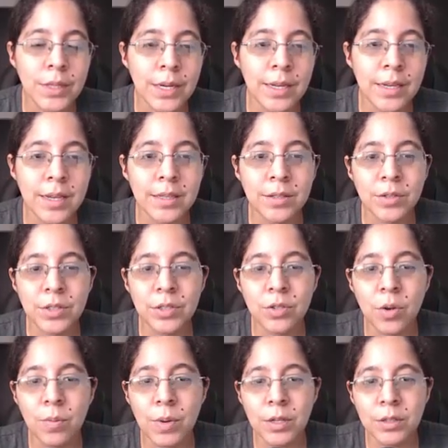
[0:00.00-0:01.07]
Again, there is
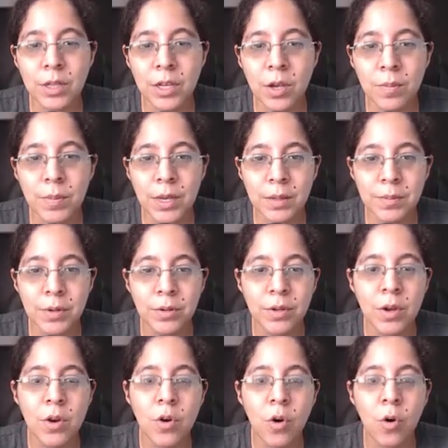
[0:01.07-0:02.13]
no monthly commitment
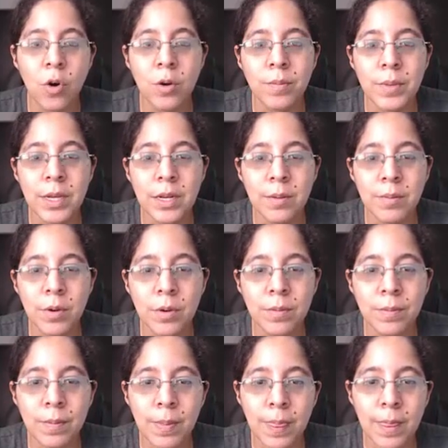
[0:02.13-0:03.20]
or
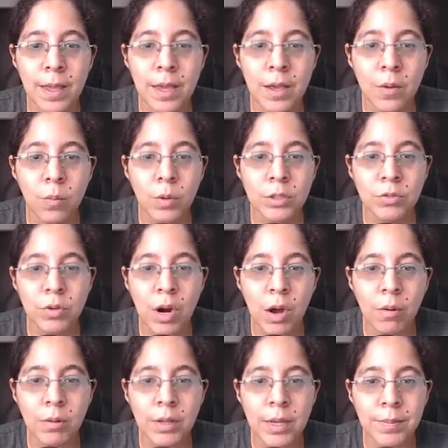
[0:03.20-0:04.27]
minimum
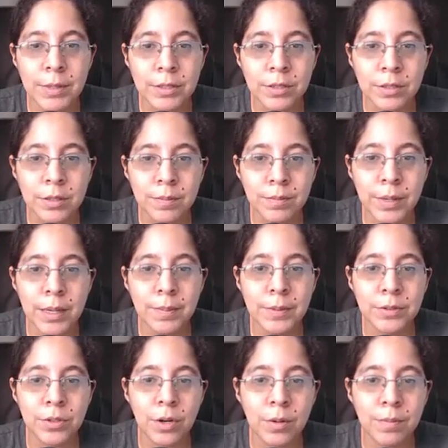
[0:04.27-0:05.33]
withdrawal limits.
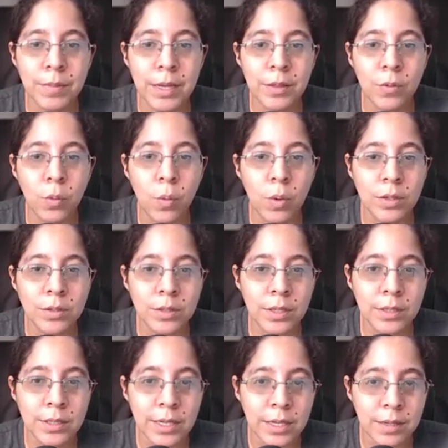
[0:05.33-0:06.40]
Payments are made once
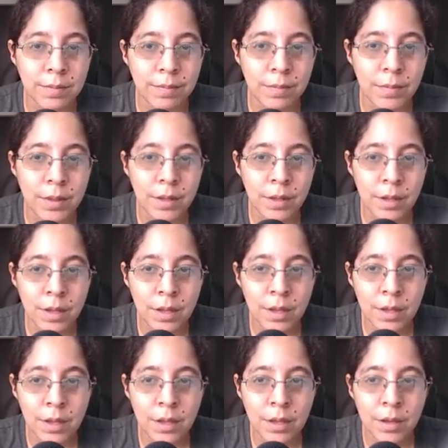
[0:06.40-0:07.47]
a day.
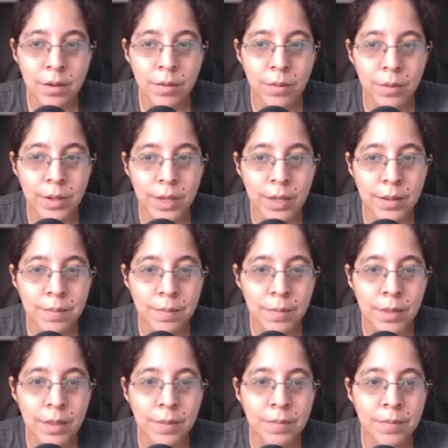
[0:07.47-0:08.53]
Okay,
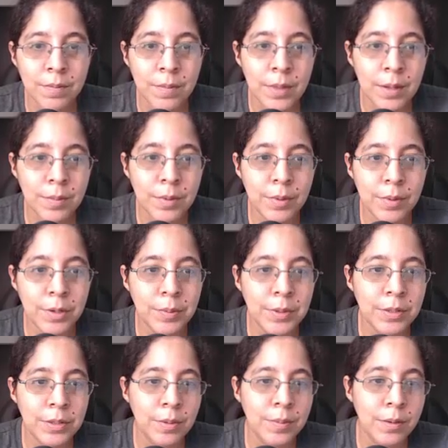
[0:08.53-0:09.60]
payments
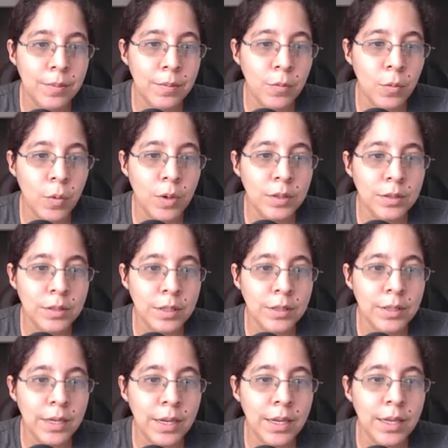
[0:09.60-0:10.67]
are made once a
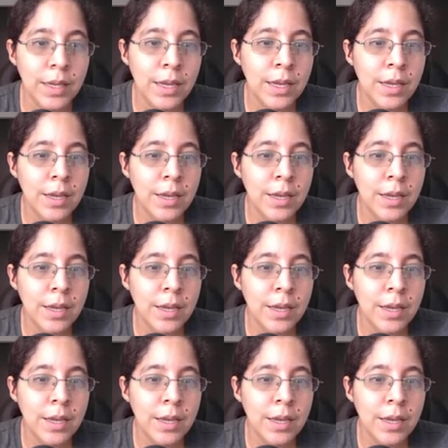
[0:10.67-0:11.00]
day.